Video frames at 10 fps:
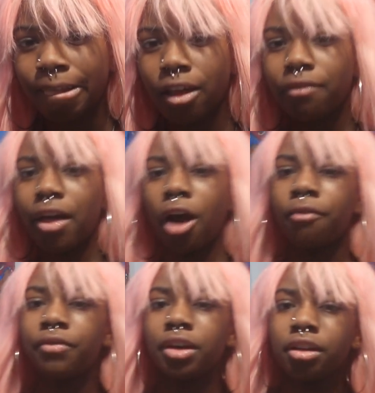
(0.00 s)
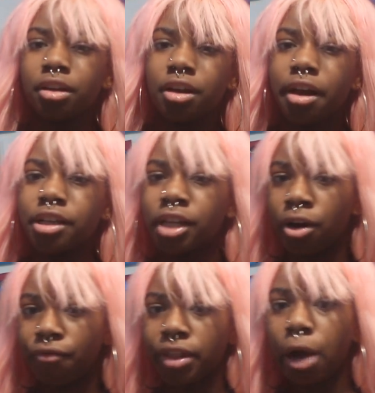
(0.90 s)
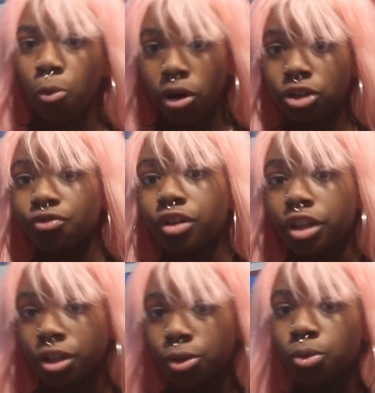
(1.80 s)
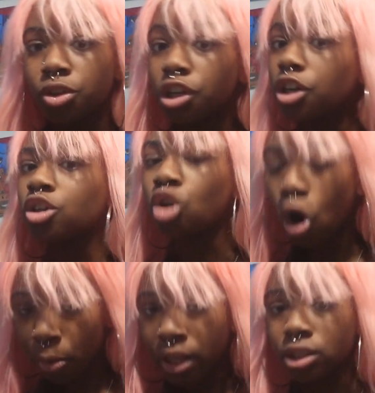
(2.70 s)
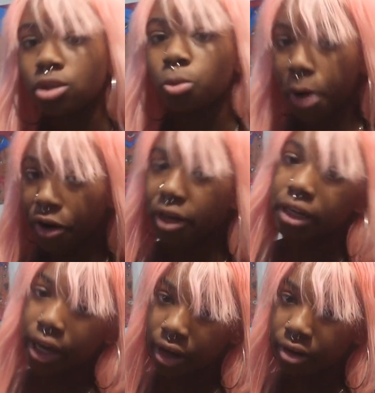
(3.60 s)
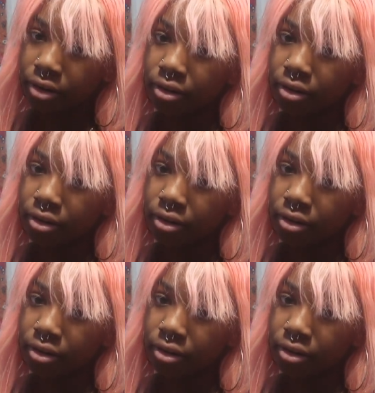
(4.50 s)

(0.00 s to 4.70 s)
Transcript: If the outfit is an outfit that works for you, you're going to wear it again.